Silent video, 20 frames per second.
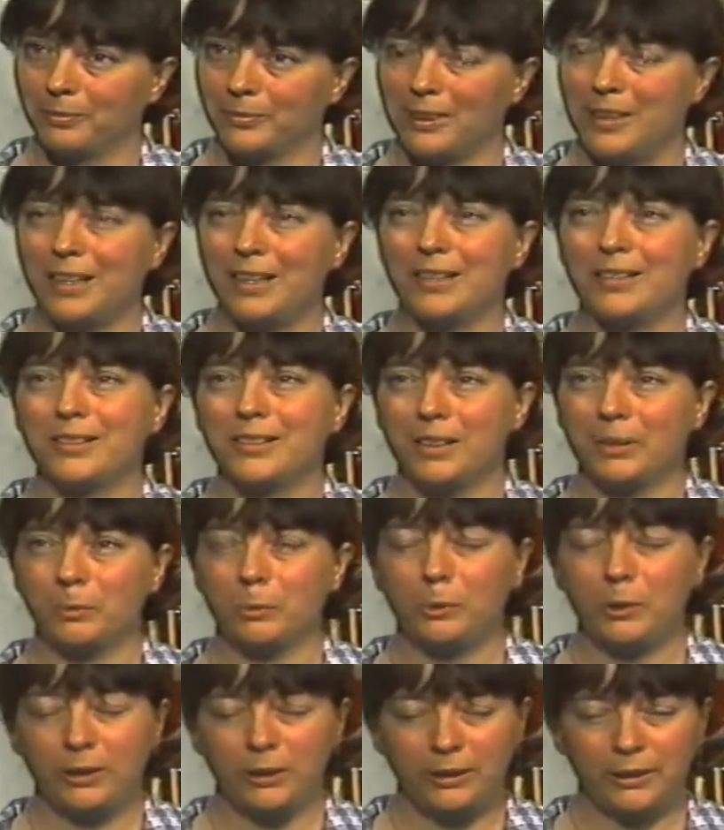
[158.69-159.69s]
Yes, I
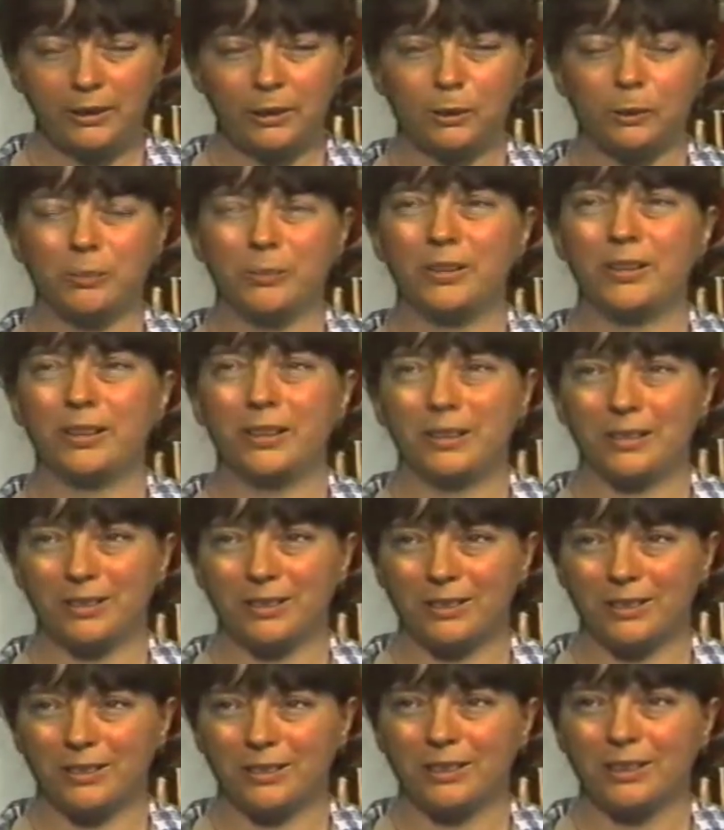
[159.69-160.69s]
really hope that
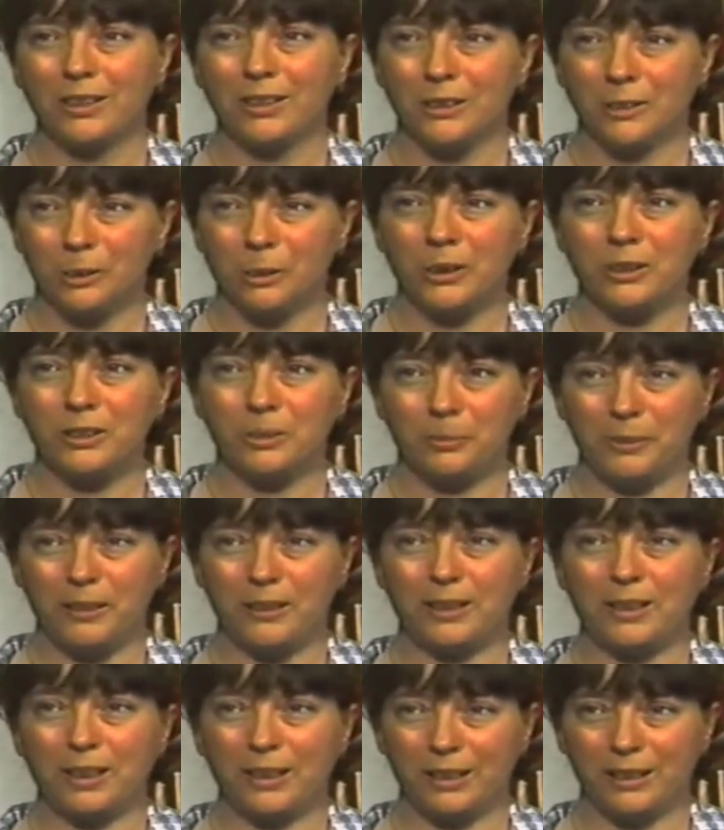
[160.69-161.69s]
that's going to be
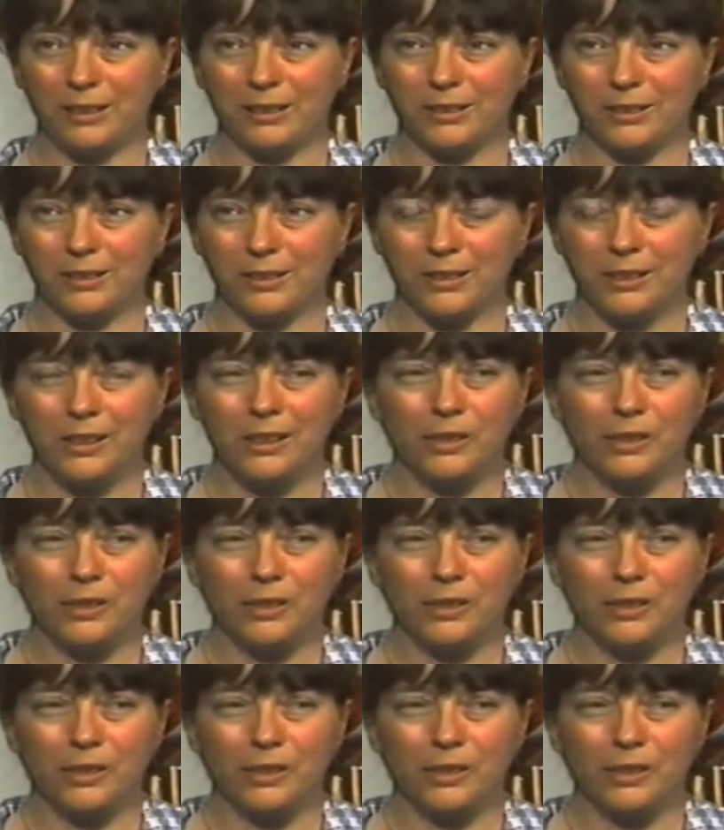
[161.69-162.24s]
the case.